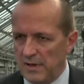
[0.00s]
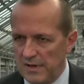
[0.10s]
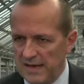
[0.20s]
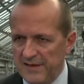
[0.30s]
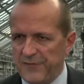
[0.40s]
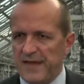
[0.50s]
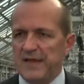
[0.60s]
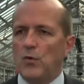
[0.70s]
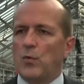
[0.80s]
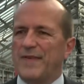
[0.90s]

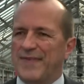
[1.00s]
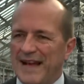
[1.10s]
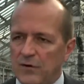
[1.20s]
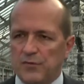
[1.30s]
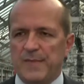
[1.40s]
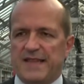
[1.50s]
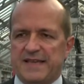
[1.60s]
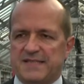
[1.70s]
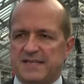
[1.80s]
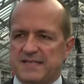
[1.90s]
living without
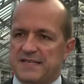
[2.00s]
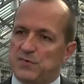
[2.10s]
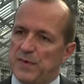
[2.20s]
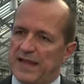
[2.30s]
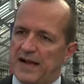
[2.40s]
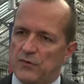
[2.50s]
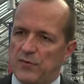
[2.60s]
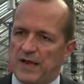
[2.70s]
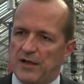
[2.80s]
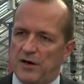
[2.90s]
metastasis, without
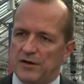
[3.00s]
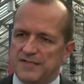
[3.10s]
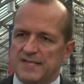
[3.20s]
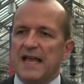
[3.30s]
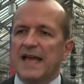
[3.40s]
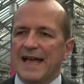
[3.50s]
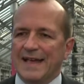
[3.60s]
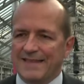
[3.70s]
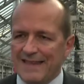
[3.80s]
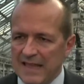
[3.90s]
recurrence,
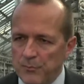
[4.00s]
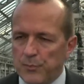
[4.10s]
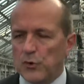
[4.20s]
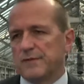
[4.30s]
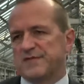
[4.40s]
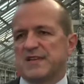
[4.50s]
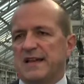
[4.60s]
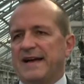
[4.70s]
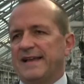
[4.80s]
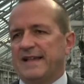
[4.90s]
and improves
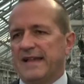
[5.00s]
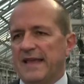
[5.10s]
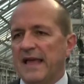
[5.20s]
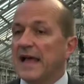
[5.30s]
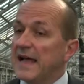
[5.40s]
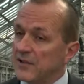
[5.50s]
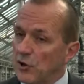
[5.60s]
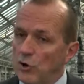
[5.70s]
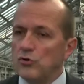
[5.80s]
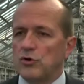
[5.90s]
slightly at
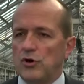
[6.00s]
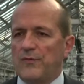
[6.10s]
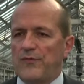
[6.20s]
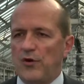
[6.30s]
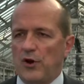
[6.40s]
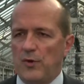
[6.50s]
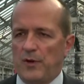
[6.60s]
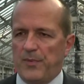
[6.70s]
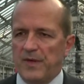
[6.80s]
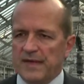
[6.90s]
long-term
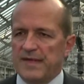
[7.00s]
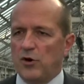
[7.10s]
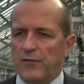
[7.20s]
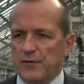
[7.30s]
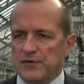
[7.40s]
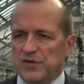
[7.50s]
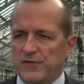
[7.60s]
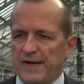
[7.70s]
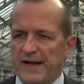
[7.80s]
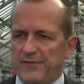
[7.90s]
follow-up the overall
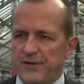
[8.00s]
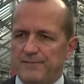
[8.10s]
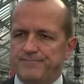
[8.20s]
survival.